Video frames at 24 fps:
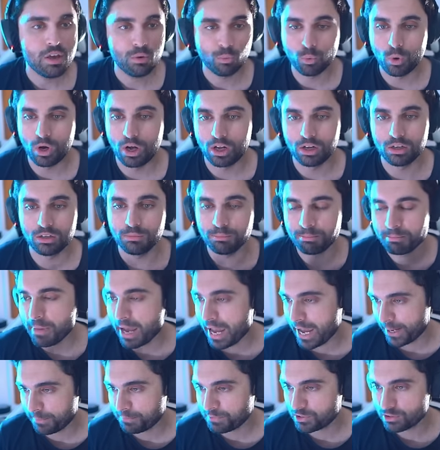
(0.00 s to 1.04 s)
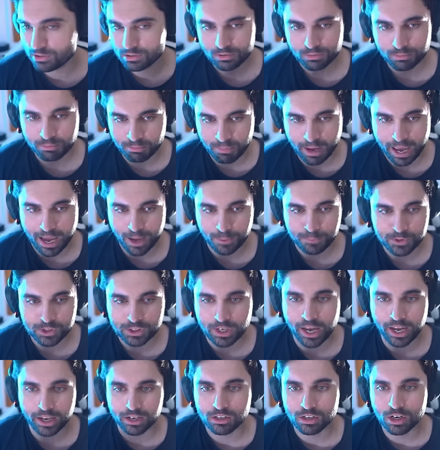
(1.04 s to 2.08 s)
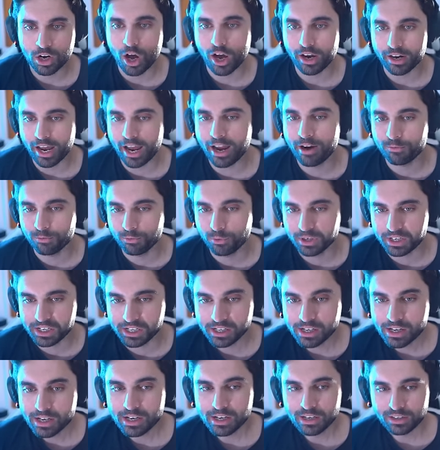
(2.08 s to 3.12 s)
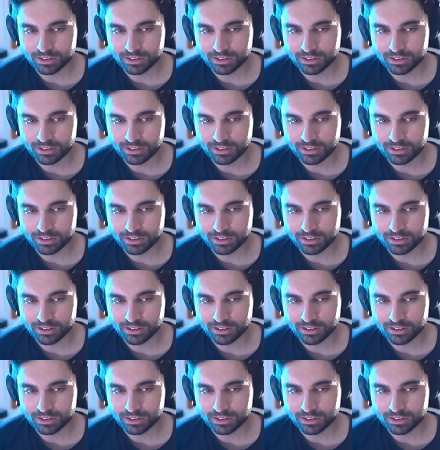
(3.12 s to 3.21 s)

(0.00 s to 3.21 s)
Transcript: while maps, maps, and not every